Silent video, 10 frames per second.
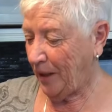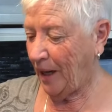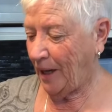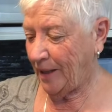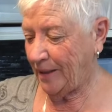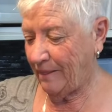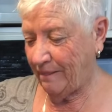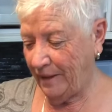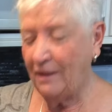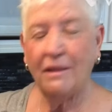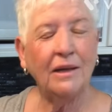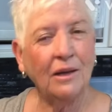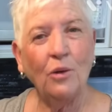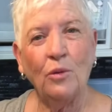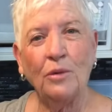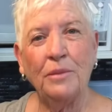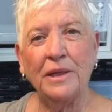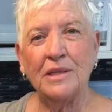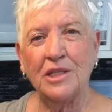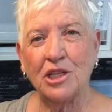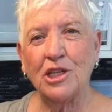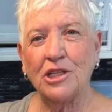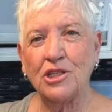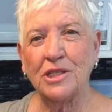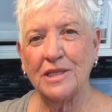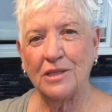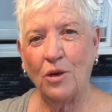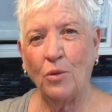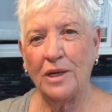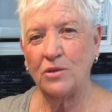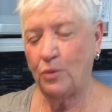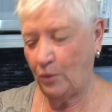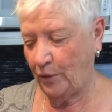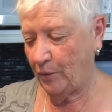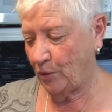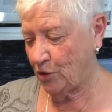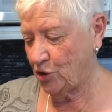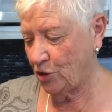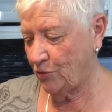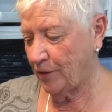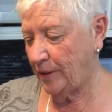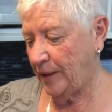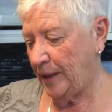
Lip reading: I think that it will be as delicious as it was when we were children.